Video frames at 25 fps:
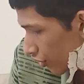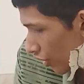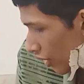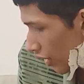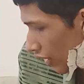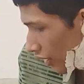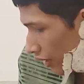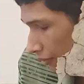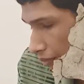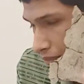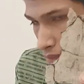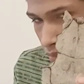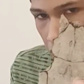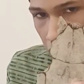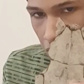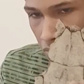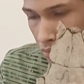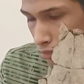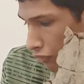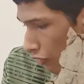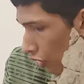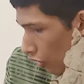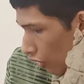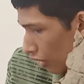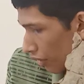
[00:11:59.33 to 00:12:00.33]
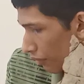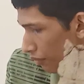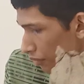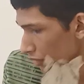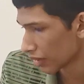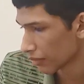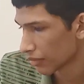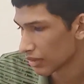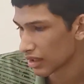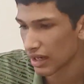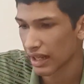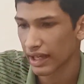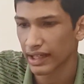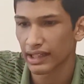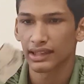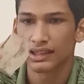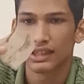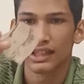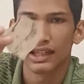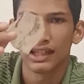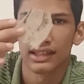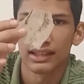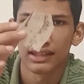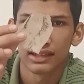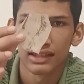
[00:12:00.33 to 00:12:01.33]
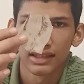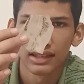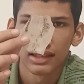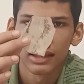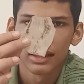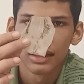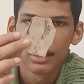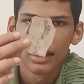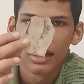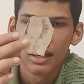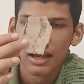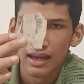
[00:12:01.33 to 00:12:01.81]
shed, or maybe like this.